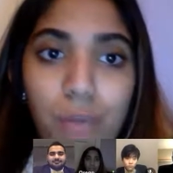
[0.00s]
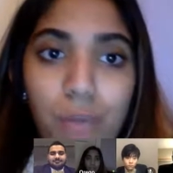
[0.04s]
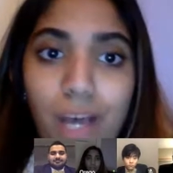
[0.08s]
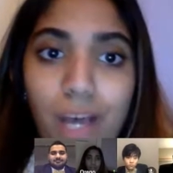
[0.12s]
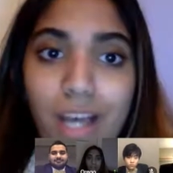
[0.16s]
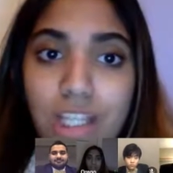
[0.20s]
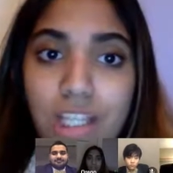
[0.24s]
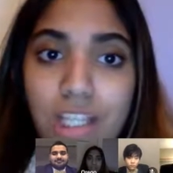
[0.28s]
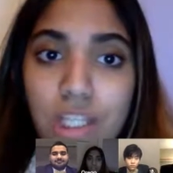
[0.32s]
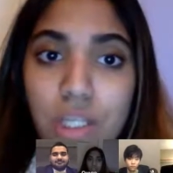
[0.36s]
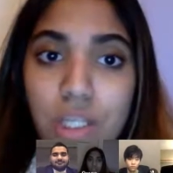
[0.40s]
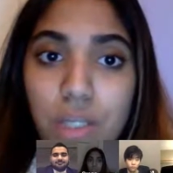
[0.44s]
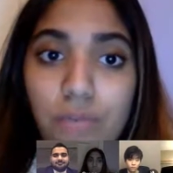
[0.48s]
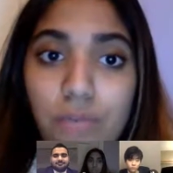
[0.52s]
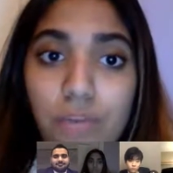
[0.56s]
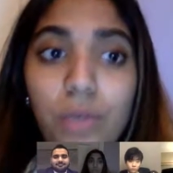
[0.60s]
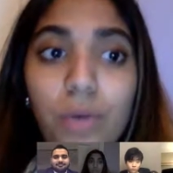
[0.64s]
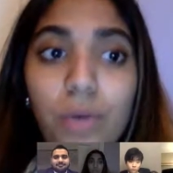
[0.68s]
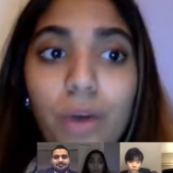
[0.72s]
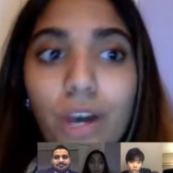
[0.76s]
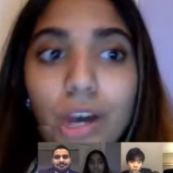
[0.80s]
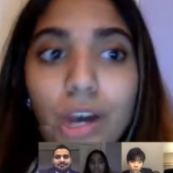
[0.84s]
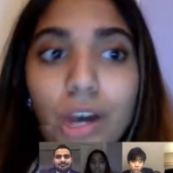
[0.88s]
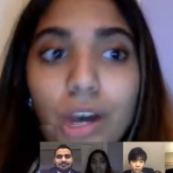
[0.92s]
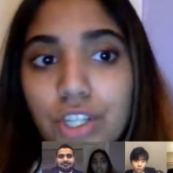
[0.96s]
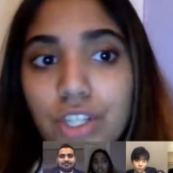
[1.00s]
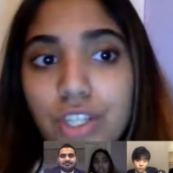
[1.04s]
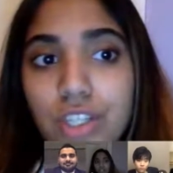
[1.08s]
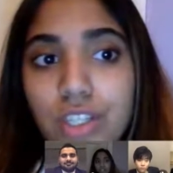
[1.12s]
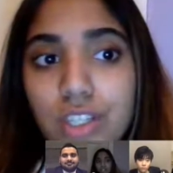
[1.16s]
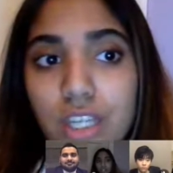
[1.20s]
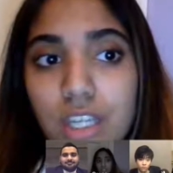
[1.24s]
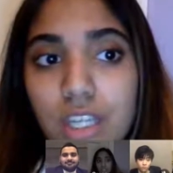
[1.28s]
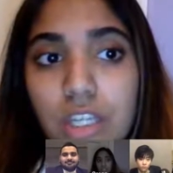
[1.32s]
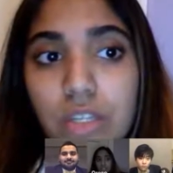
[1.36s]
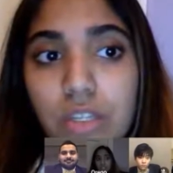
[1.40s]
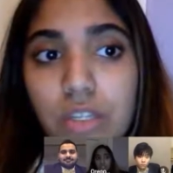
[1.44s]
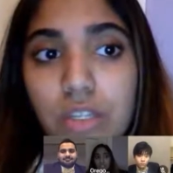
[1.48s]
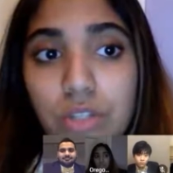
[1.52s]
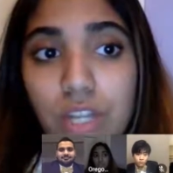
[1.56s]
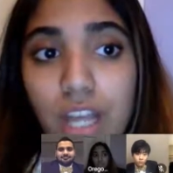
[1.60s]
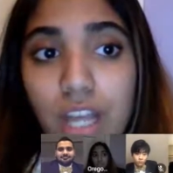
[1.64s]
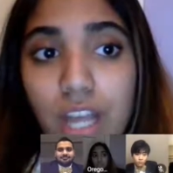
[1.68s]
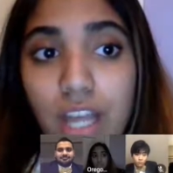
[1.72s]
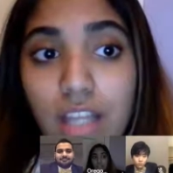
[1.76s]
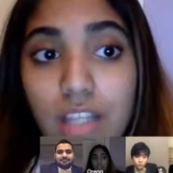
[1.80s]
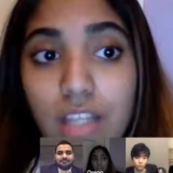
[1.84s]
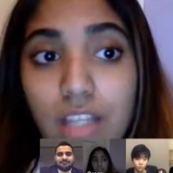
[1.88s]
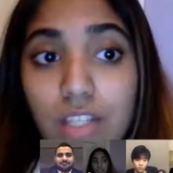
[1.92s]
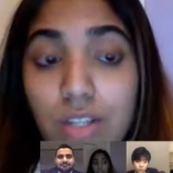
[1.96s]
will ask you a few questions that you should
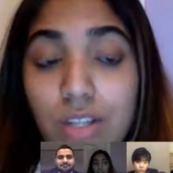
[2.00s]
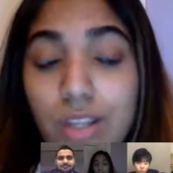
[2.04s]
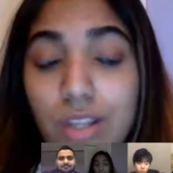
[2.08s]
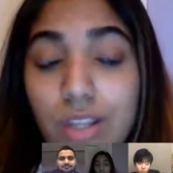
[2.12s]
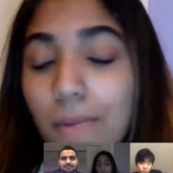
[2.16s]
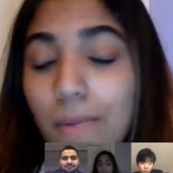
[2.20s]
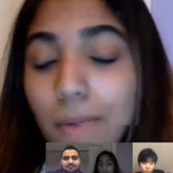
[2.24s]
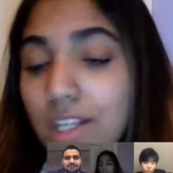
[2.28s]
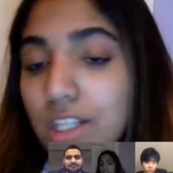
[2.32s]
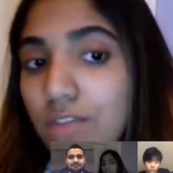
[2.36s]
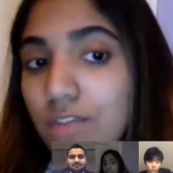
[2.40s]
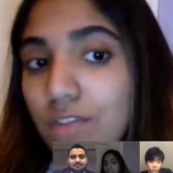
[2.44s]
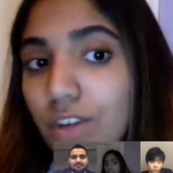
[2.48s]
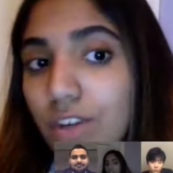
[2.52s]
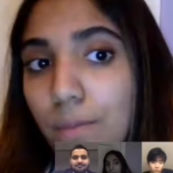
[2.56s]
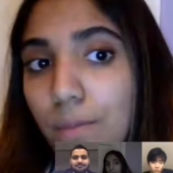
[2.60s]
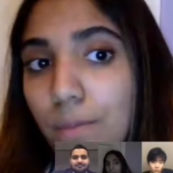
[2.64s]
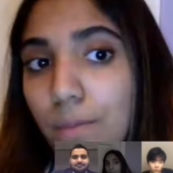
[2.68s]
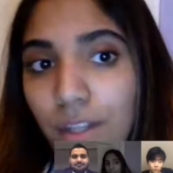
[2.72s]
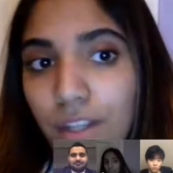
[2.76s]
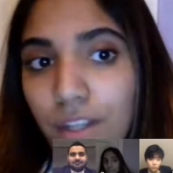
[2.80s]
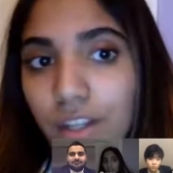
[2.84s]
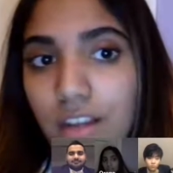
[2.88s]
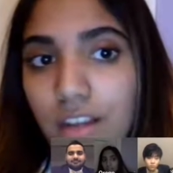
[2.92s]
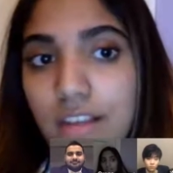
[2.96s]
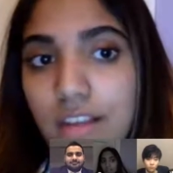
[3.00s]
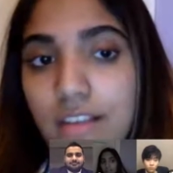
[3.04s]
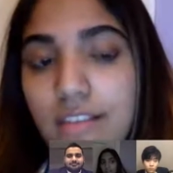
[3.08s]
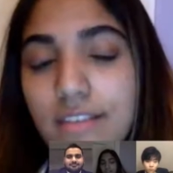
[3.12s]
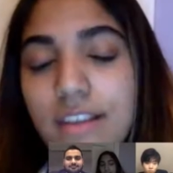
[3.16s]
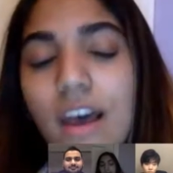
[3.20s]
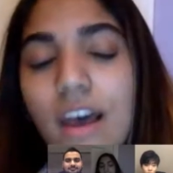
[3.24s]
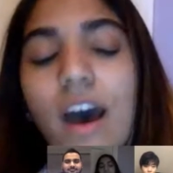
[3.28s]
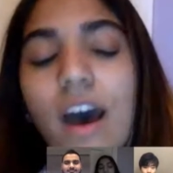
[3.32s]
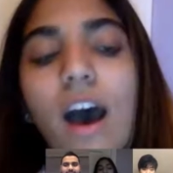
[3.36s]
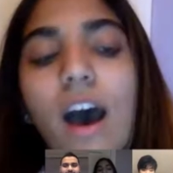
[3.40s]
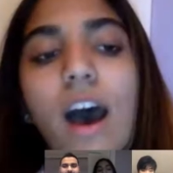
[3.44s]
answer to the best of your abilities.